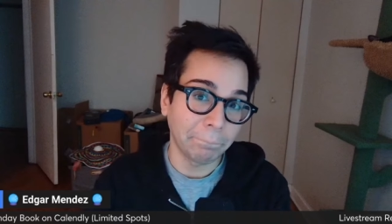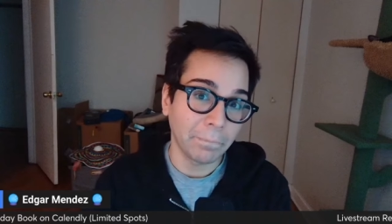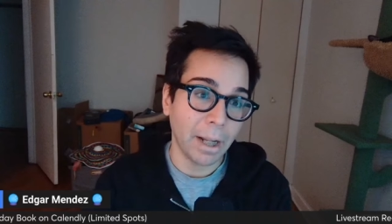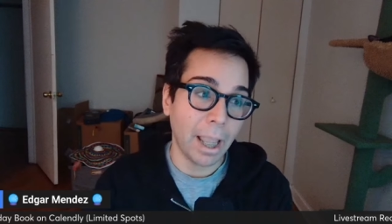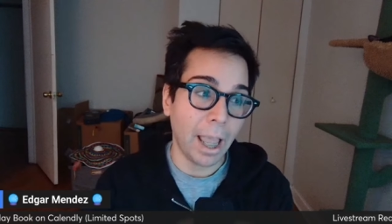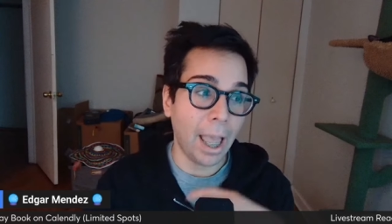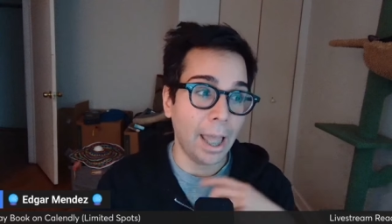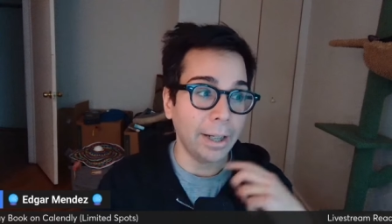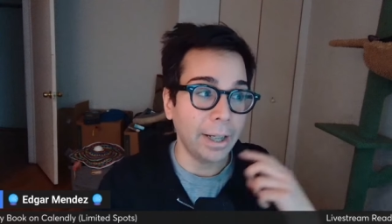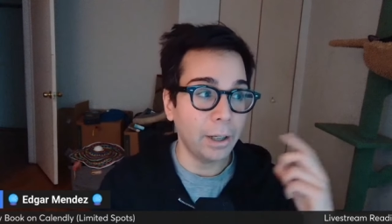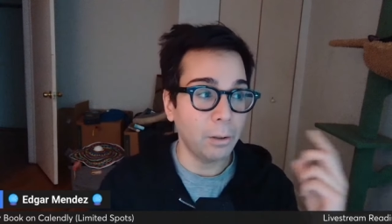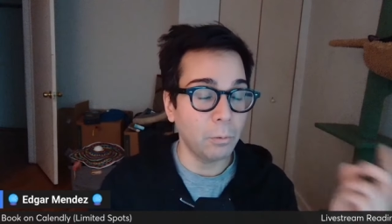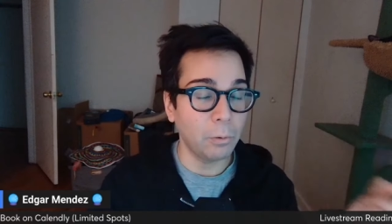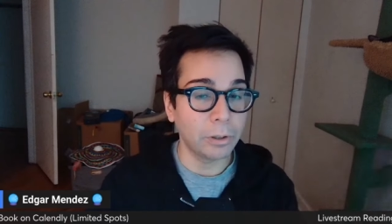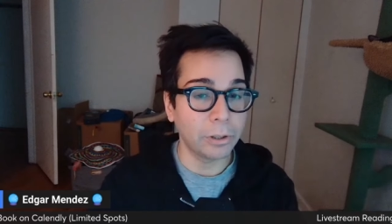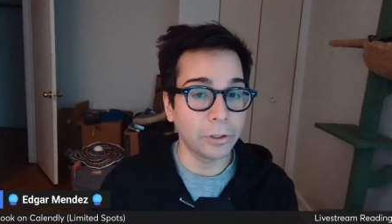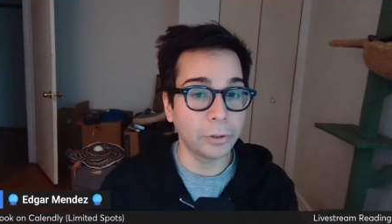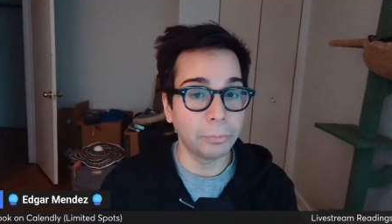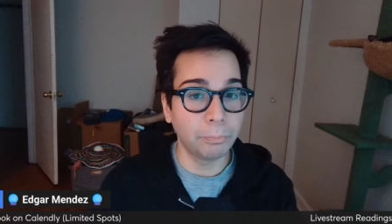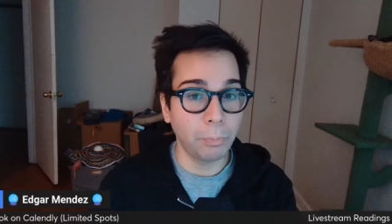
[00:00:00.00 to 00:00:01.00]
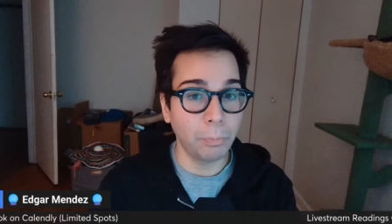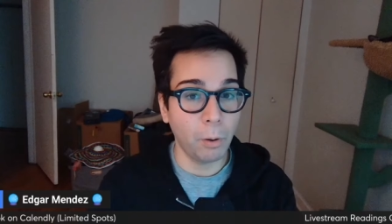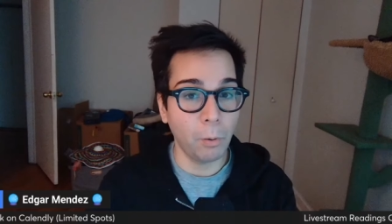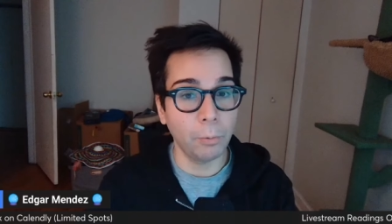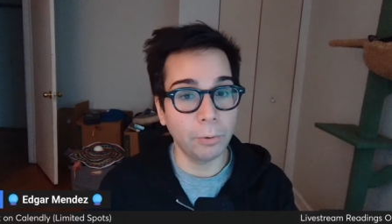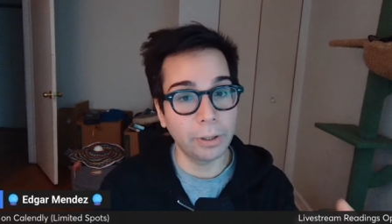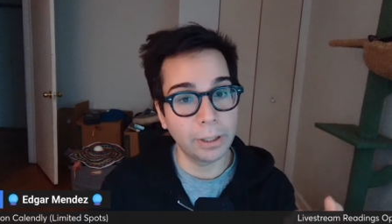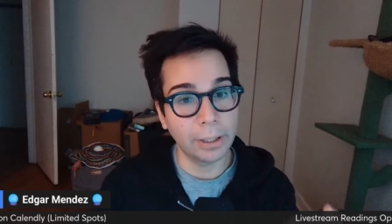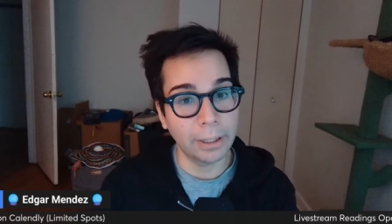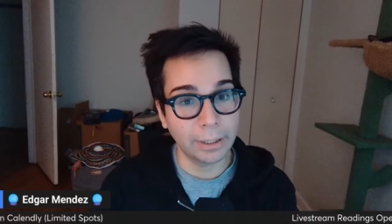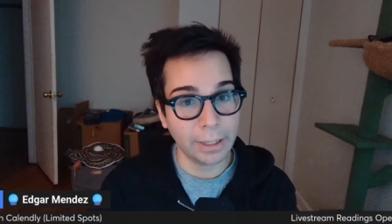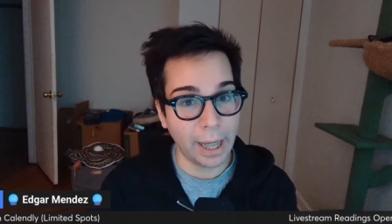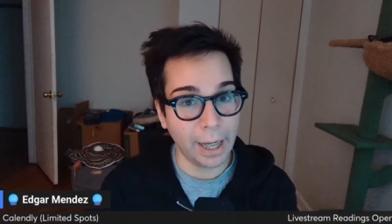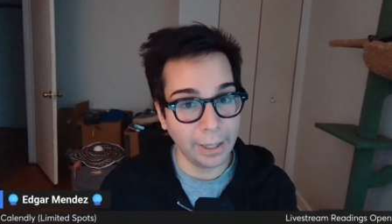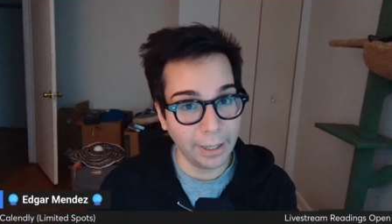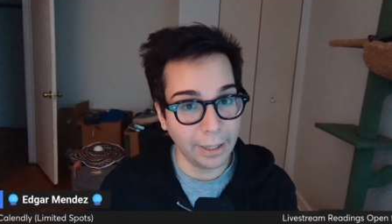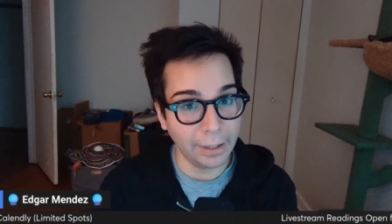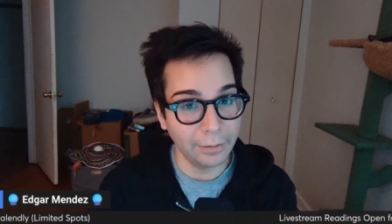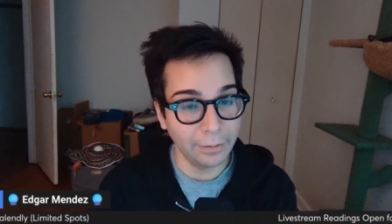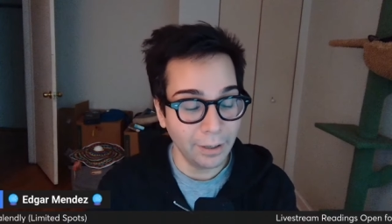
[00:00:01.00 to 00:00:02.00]
and it was both
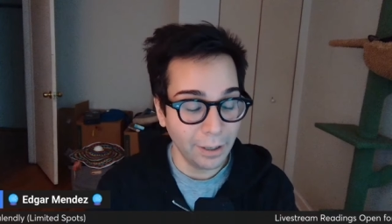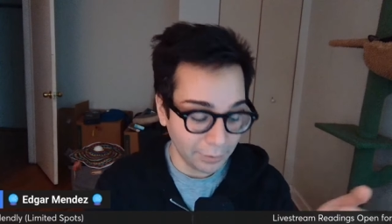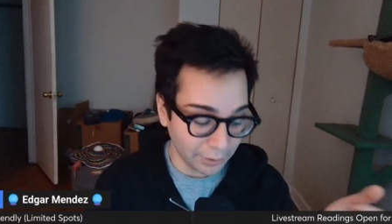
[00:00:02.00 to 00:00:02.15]
sided.